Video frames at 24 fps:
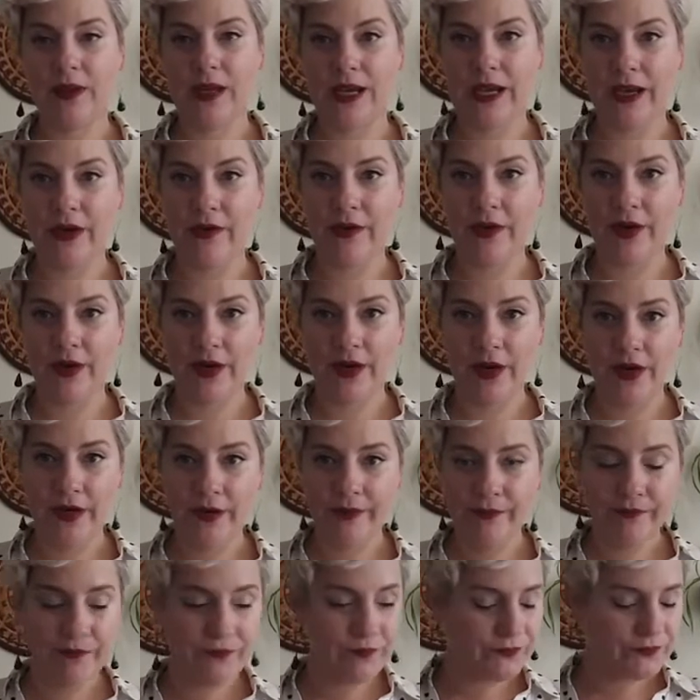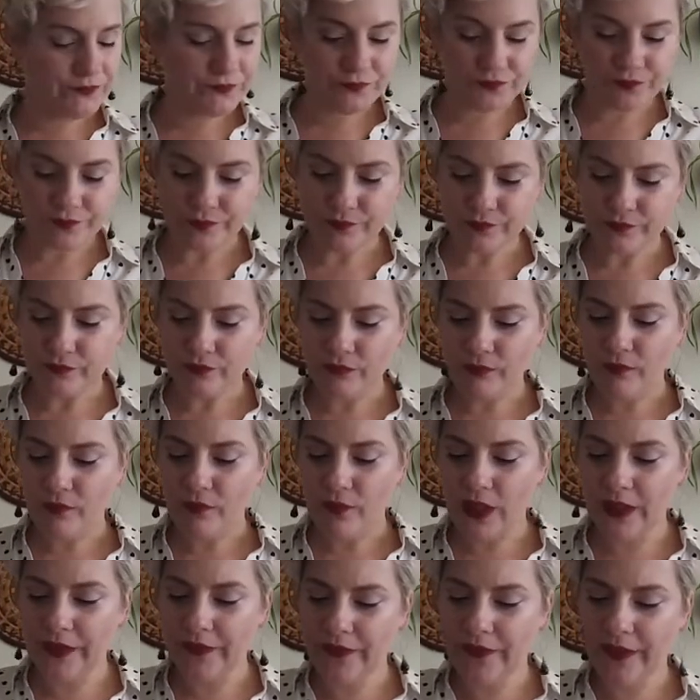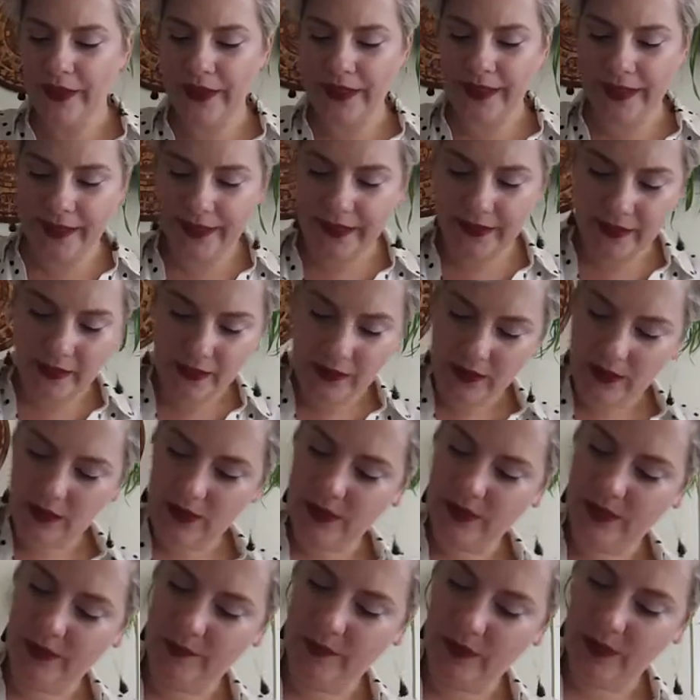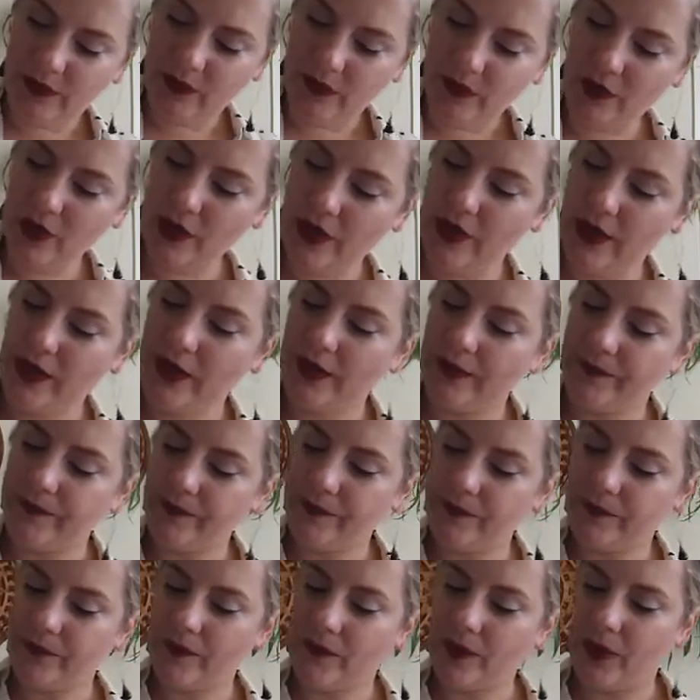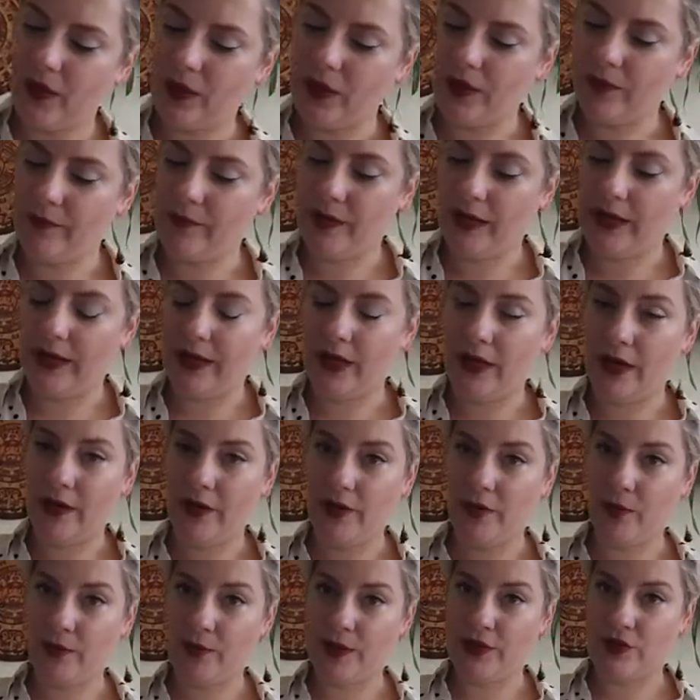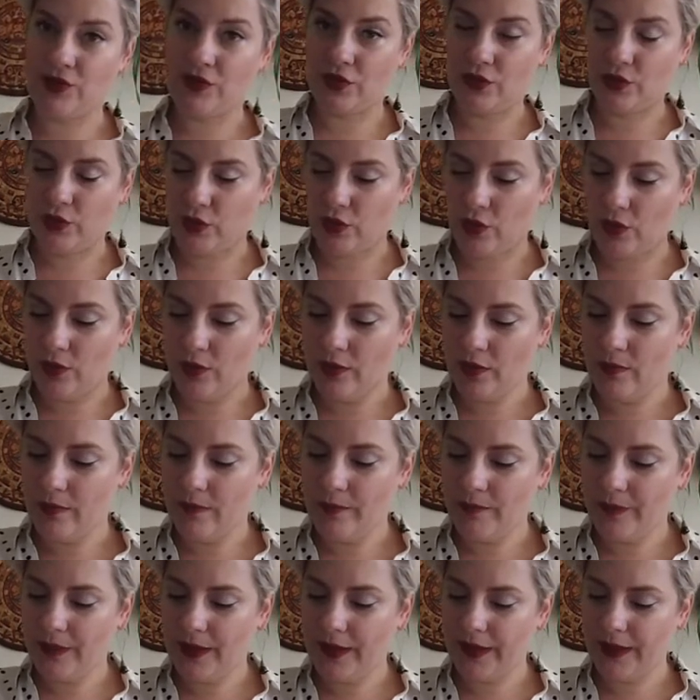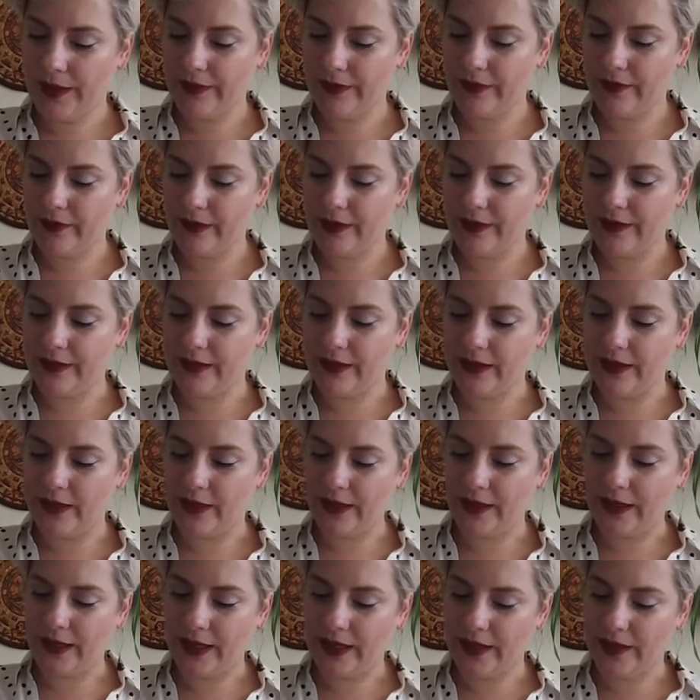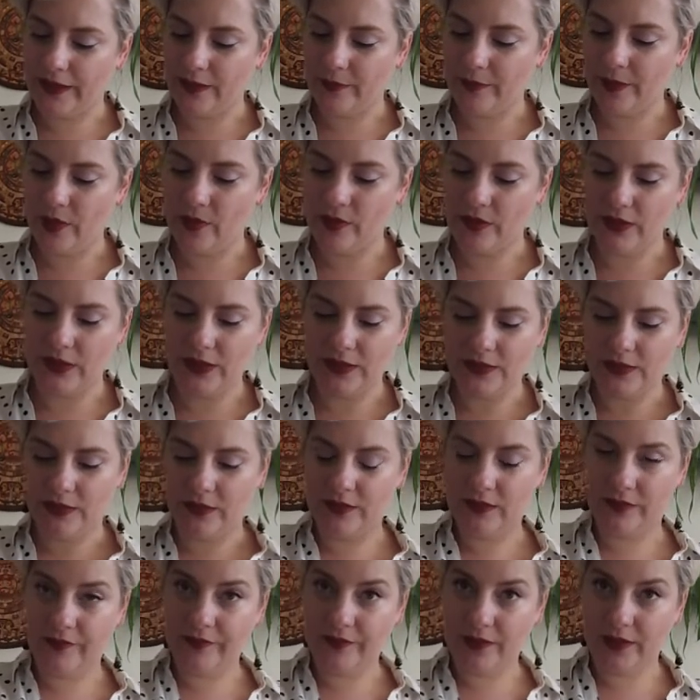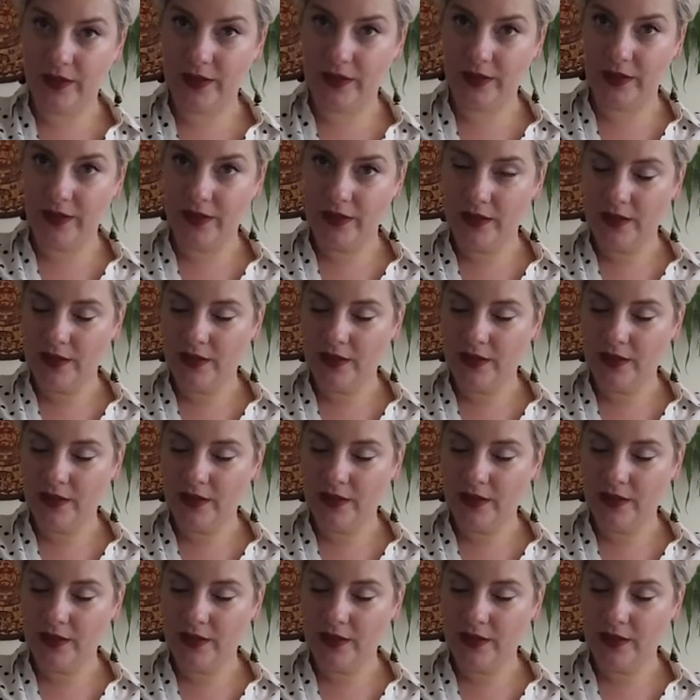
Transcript: flower, and then I'm going to look on my original pattern I did. I had the polka dots on the far